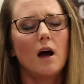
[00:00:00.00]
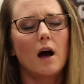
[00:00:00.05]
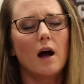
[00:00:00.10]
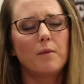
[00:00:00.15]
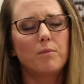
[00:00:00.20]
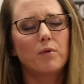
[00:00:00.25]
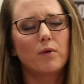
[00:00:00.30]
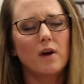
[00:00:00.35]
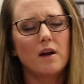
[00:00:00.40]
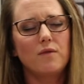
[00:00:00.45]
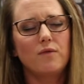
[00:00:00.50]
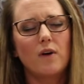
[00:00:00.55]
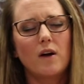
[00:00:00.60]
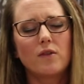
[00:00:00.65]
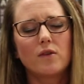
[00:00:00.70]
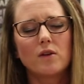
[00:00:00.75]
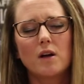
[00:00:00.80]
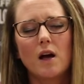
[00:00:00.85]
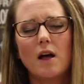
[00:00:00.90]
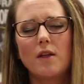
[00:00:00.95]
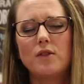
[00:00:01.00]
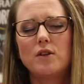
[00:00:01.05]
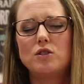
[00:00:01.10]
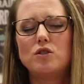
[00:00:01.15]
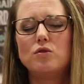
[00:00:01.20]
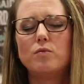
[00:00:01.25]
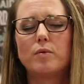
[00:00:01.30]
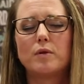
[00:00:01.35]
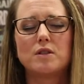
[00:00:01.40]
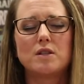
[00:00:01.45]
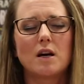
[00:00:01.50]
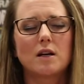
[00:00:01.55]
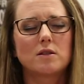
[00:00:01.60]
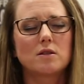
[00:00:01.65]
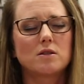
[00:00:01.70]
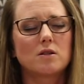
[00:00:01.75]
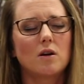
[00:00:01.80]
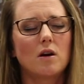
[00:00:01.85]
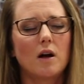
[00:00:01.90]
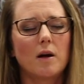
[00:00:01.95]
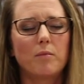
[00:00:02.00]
I pray, Father God, that You protect us all.